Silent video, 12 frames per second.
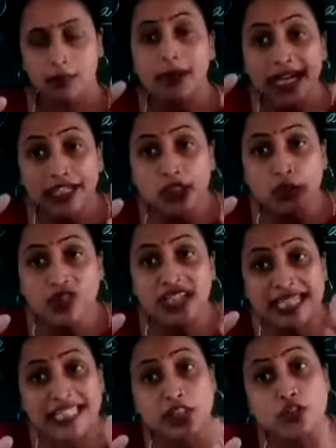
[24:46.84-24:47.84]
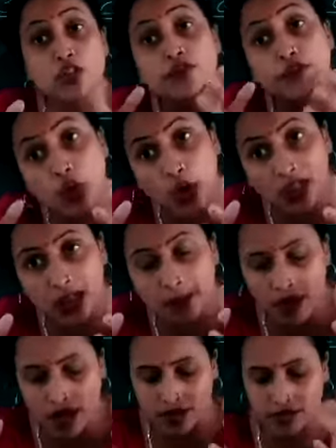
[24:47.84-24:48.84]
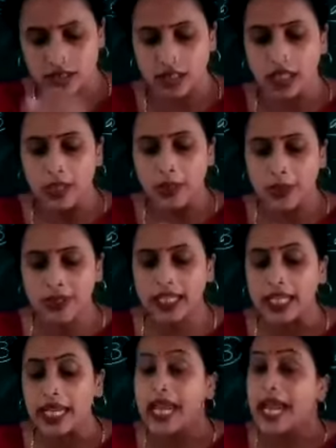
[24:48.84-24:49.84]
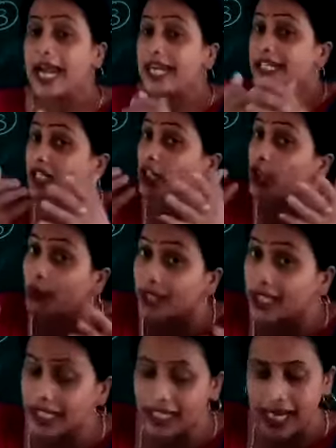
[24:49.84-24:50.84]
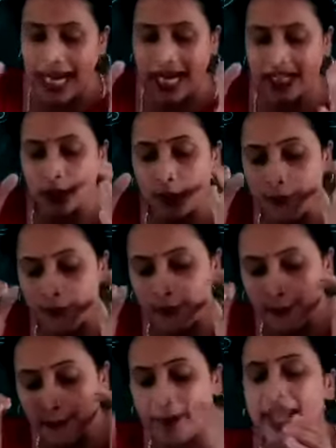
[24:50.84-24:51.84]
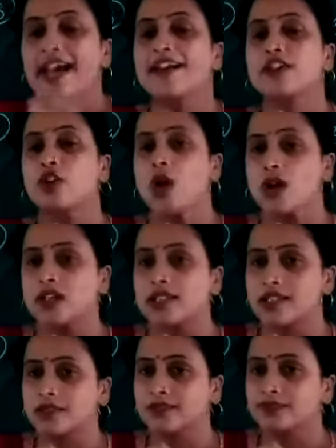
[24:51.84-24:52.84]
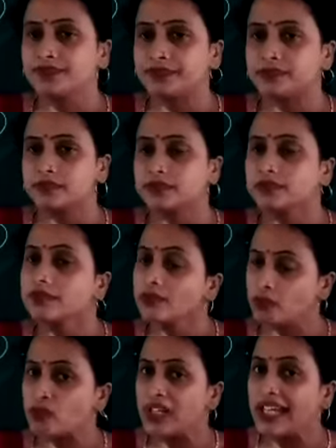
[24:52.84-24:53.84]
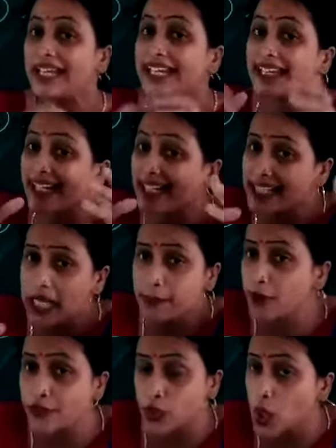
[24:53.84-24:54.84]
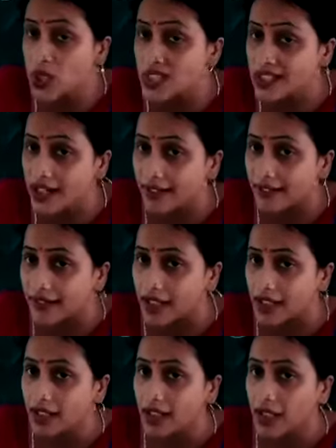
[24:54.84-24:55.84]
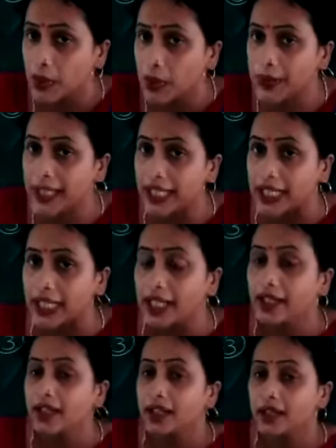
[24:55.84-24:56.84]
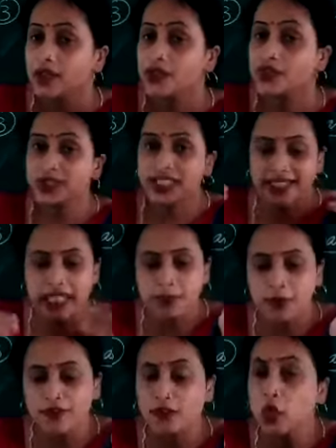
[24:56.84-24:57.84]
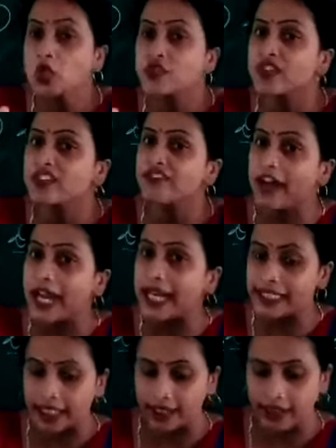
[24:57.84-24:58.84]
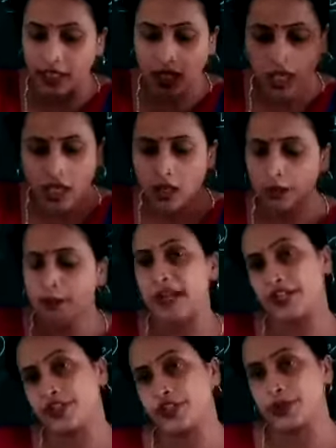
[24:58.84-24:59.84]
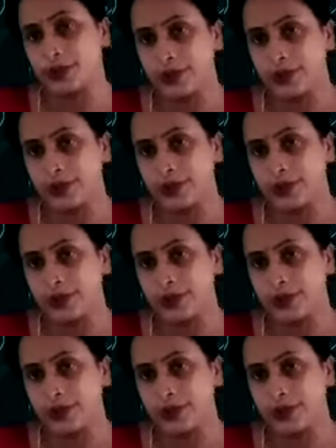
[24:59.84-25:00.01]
Plateaus consist of rocky part. Okay, and grey and bare rocks. Grey type of rocks are there. Okay, so this type of rocks we find in the plateau,